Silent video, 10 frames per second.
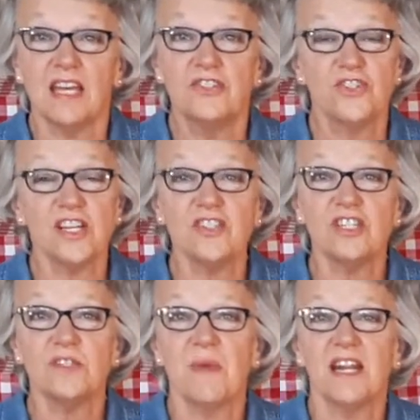just
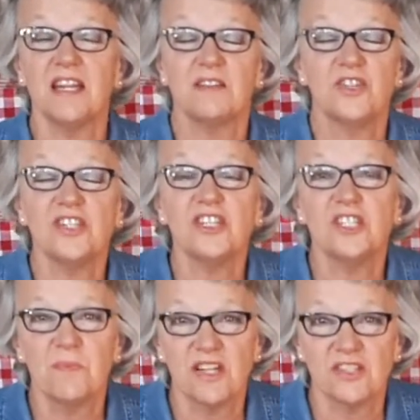as
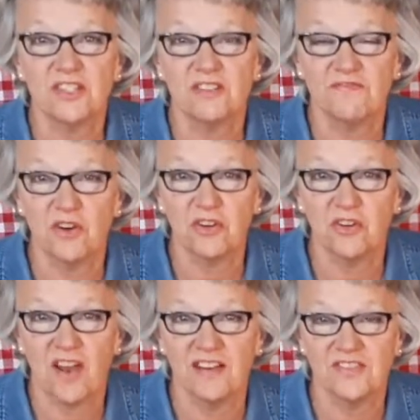much as the
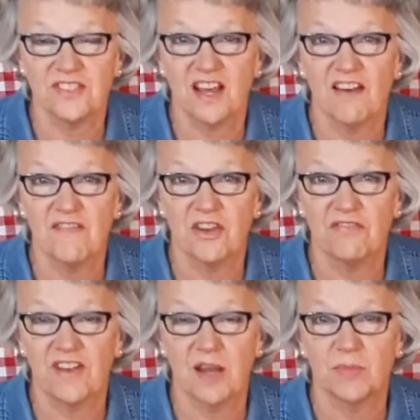photographs of their
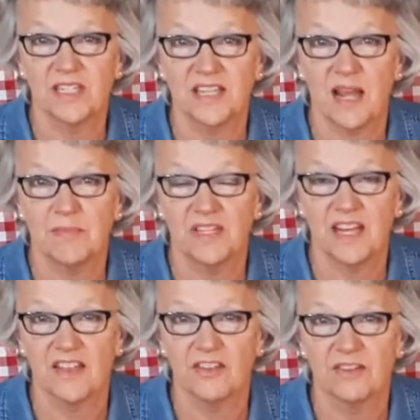family time
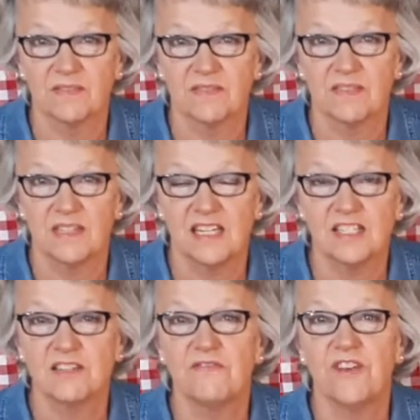together.
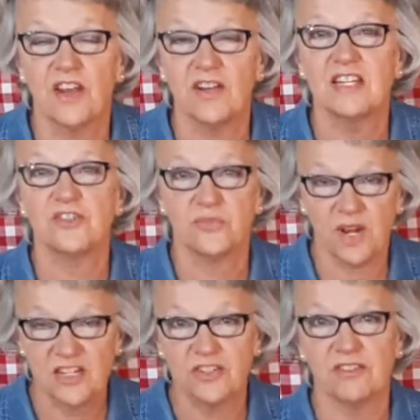It's a very
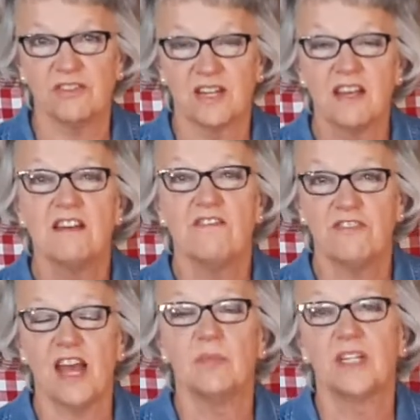treasured
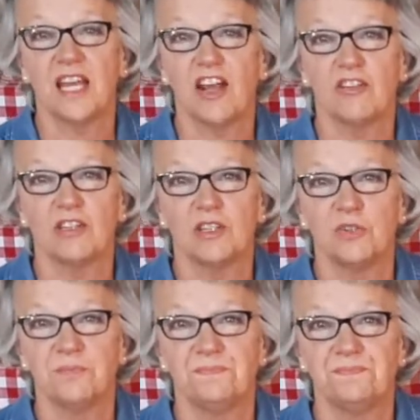family
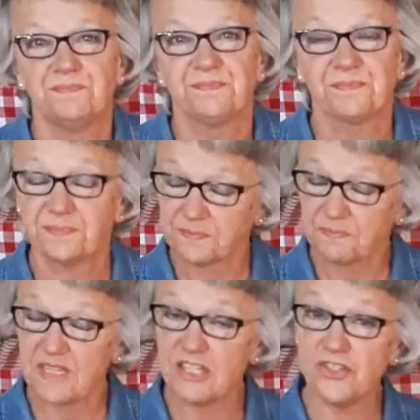heirloom.
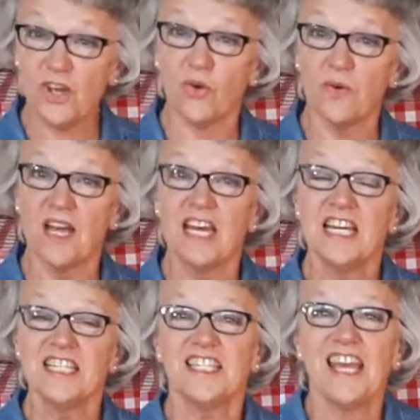So
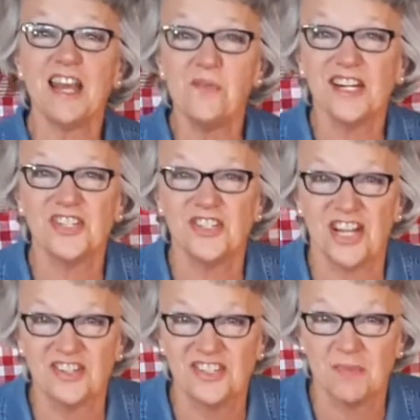today I want to
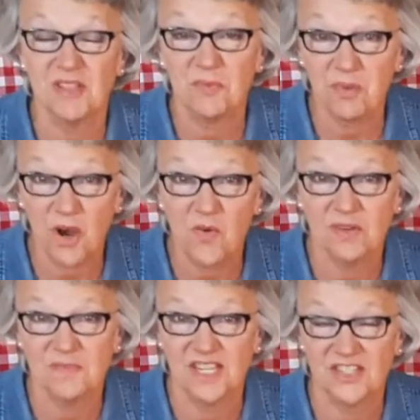share some of the
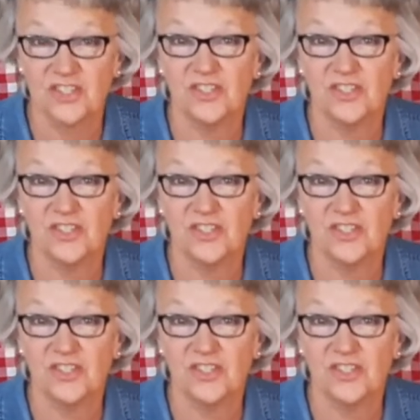poems that